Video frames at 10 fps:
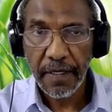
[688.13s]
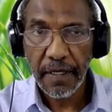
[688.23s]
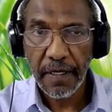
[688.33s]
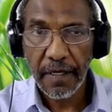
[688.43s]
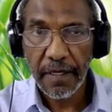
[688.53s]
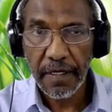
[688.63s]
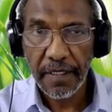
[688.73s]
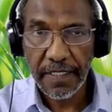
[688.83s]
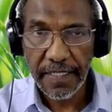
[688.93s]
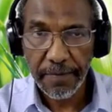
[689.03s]
Uh,
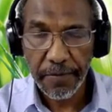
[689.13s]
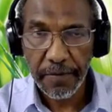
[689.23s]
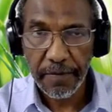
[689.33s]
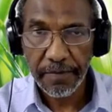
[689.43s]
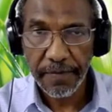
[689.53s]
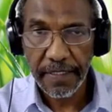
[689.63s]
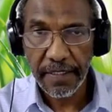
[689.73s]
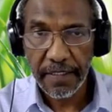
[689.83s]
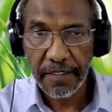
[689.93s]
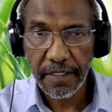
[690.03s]
in example
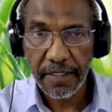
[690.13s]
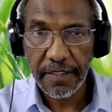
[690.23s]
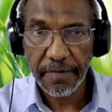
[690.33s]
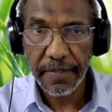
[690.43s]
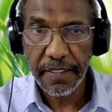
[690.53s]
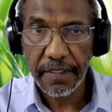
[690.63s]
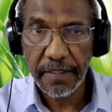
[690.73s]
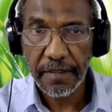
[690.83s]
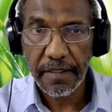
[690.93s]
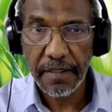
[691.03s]
B, in structure B,
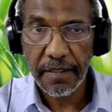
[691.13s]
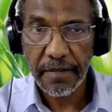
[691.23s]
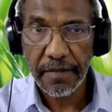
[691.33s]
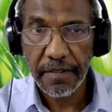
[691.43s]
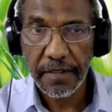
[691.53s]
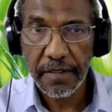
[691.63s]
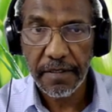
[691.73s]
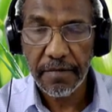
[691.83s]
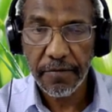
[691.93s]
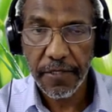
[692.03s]
uh, the,
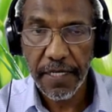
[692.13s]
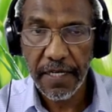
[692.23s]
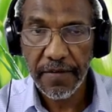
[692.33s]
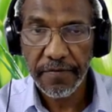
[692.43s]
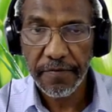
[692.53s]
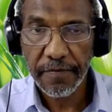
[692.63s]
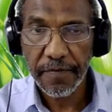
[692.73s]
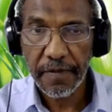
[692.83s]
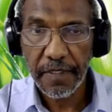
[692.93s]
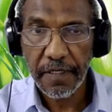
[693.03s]
we have
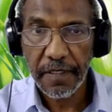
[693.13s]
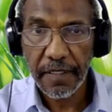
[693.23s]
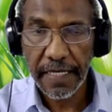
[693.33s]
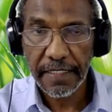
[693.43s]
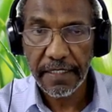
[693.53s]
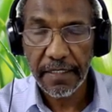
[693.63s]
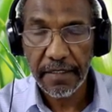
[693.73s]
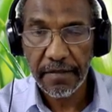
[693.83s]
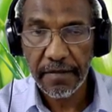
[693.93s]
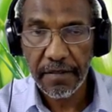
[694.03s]
uh,
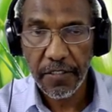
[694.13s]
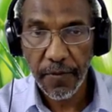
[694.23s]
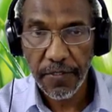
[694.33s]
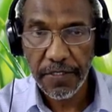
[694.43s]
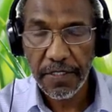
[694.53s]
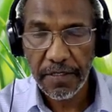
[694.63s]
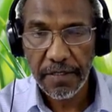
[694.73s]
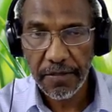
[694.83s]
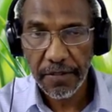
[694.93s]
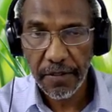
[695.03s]
19 responses,
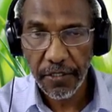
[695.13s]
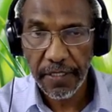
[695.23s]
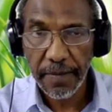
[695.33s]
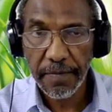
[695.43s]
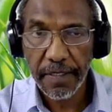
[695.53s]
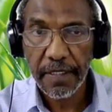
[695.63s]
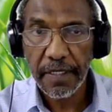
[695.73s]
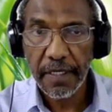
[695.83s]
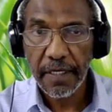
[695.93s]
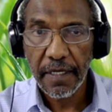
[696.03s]
so an odd number.
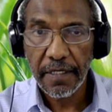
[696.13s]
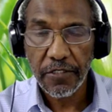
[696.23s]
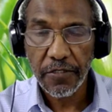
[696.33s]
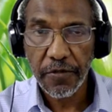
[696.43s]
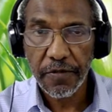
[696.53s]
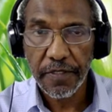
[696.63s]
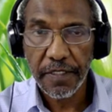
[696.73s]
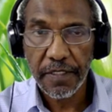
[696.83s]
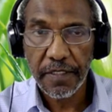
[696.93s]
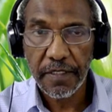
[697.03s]
And so
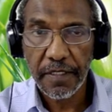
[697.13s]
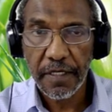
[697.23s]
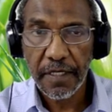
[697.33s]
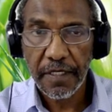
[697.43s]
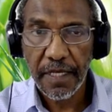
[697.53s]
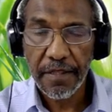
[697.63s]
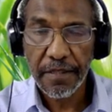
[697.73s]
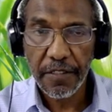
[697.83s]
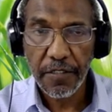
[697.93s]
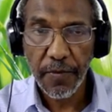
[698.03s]
the 10th
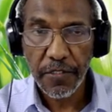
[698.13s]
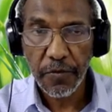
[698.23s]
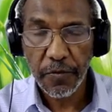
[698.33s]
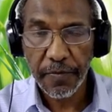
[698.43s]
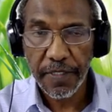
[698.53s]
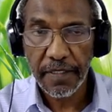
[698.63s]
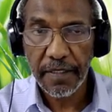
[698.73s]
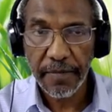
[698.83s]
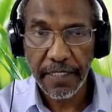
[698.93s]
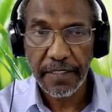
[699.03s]
response would be
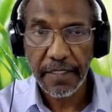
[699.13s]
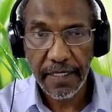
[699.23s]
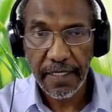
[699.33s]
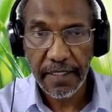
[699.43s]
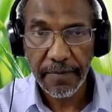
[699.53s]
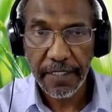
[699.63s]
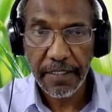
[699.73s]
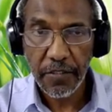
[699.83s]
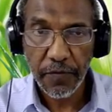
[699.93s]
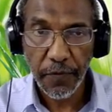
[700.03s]
the median. Again, the
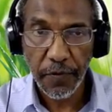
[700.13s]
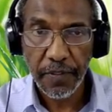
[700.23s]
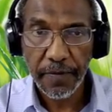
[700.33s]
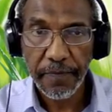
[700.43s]
median is 4.